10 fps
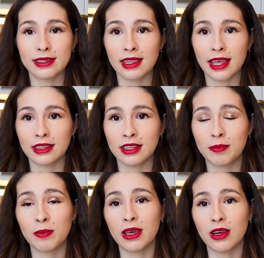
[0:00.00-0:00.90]
I
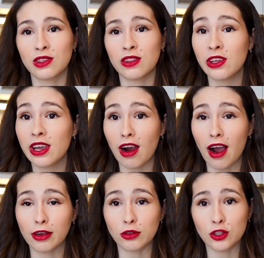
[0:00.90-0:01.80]
selected because there
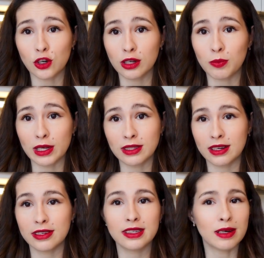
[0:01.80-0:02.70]
I could start my
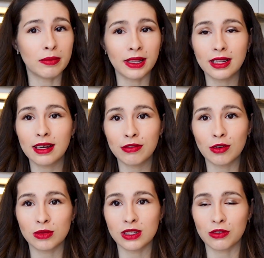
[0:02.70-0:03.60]
studies completely
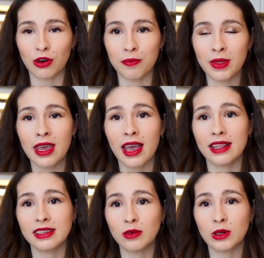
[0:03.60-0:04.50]
from zero,
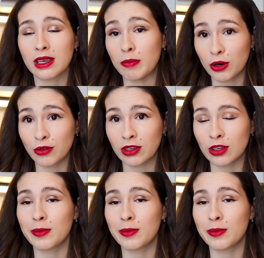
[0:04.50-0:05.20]
and that was a perfect